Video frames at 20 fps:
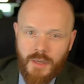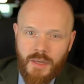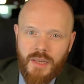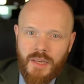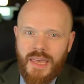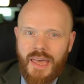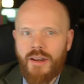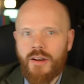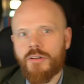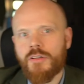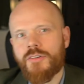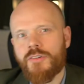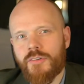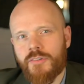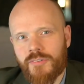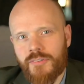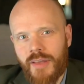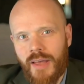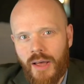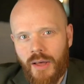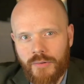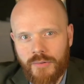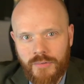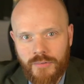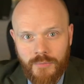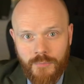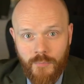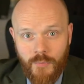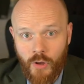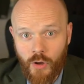Can
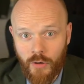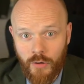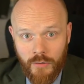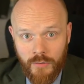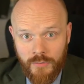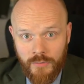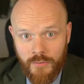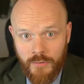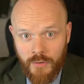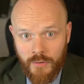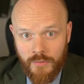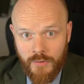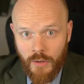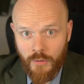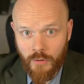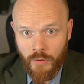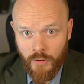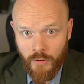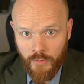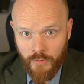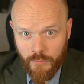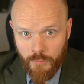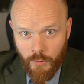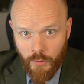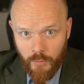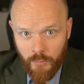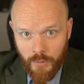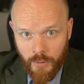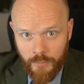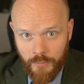ultrasounds cause sound annoyance
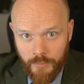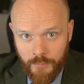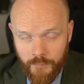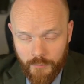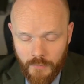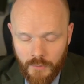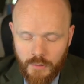problems?